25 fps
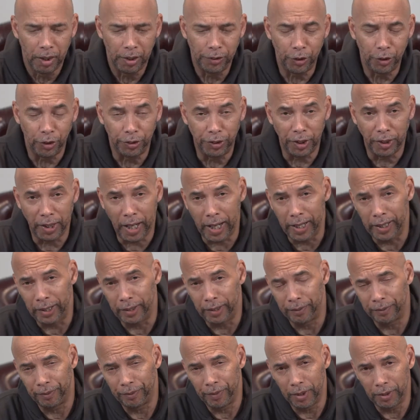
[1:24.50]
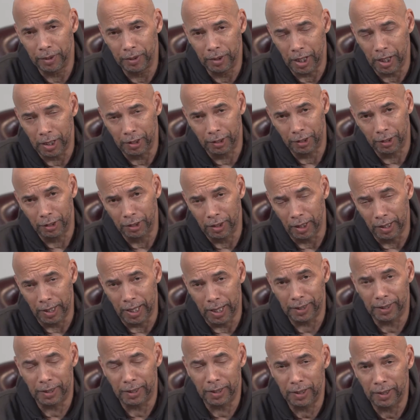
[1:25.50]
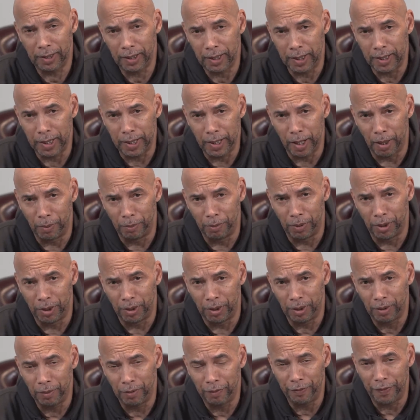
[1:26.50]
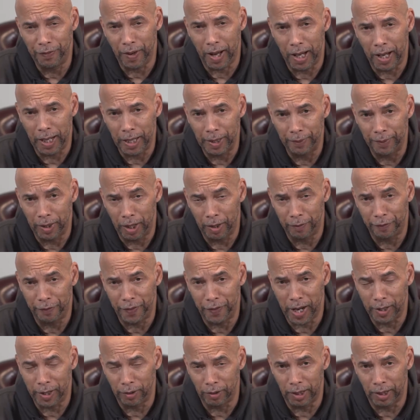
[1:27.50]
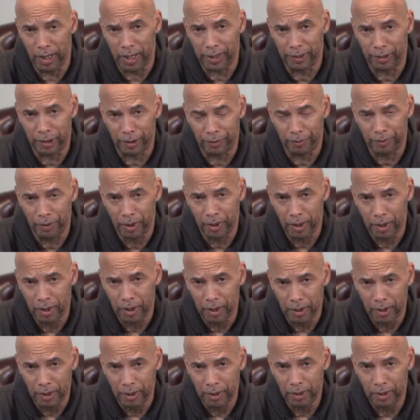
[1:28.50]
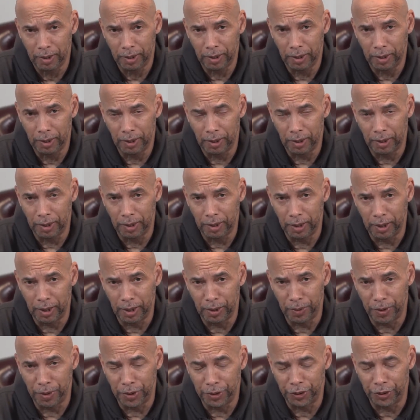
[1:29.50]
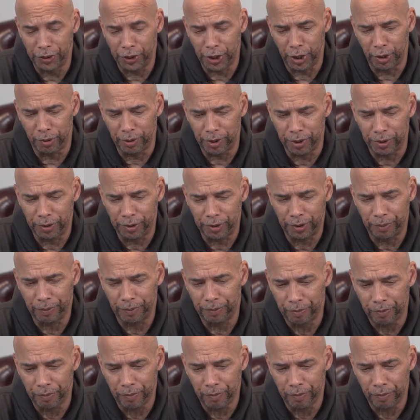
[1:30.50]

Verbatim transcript: And so tonight, it takes us to lesson number five, our final lesson in this series.